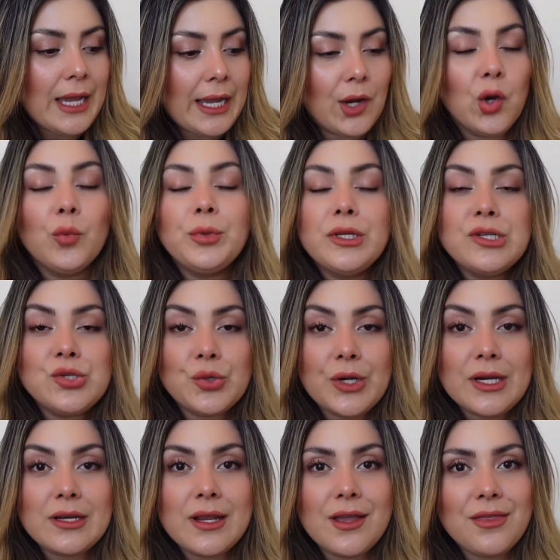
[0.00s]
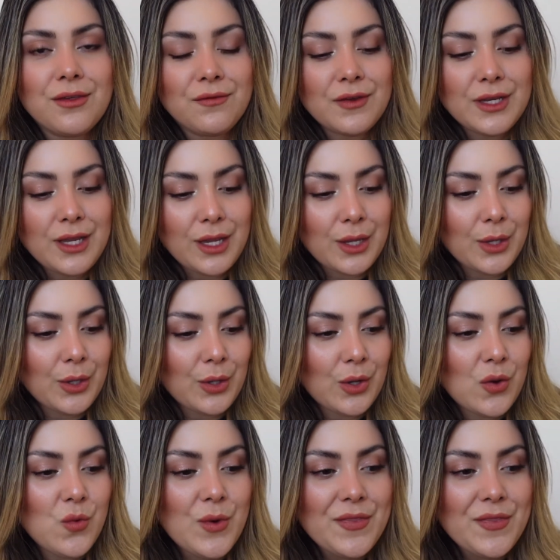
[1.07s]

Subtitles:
I hope you enjoyed the video.